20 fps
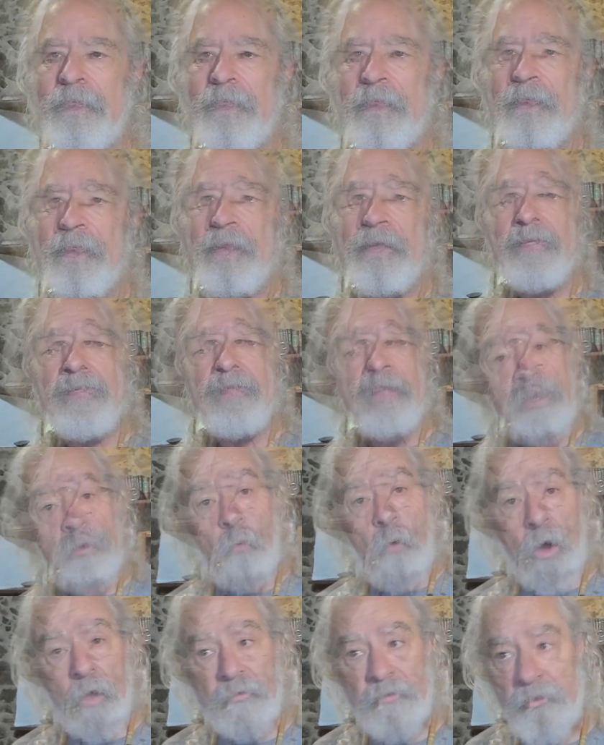As he
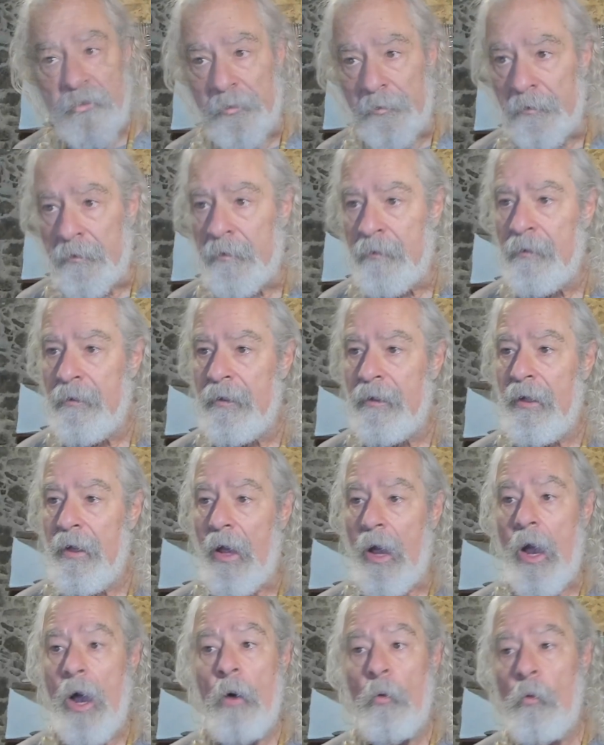watched,
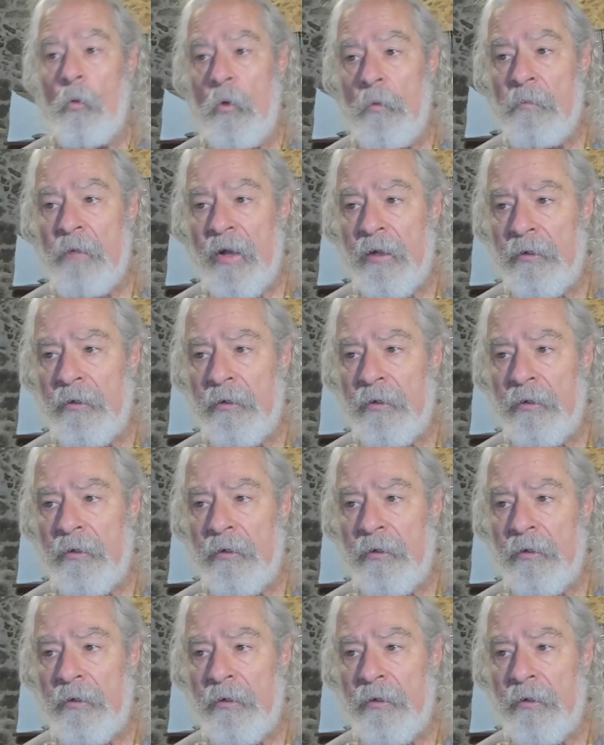a woman